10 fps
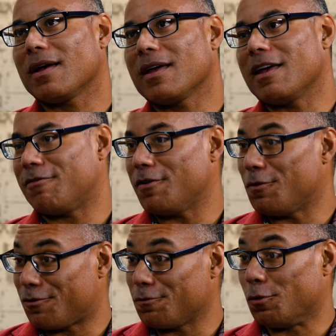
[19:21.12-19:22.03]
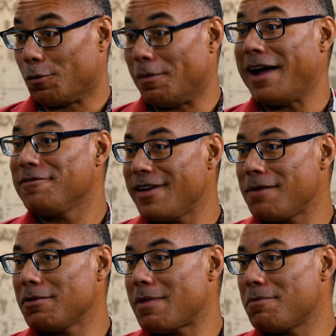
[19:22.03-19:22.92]
If it were my
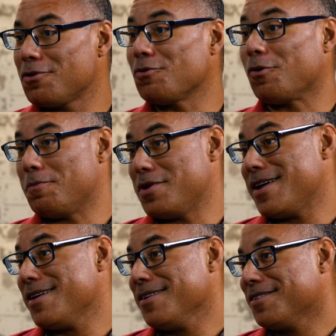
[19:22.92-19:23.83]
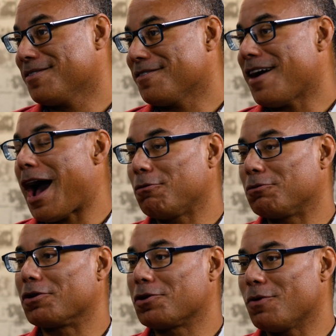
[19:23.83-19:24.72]
family member or me, I would
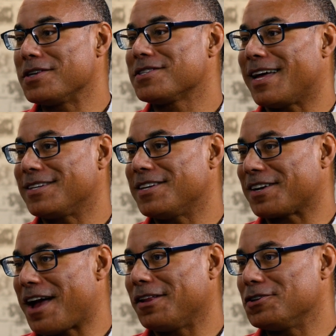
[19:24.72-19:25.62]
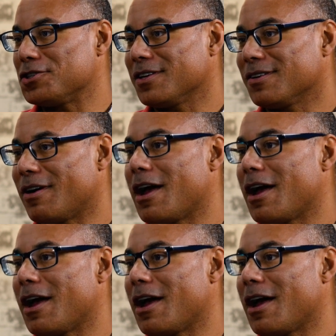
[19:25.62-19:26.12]
request that technology, right?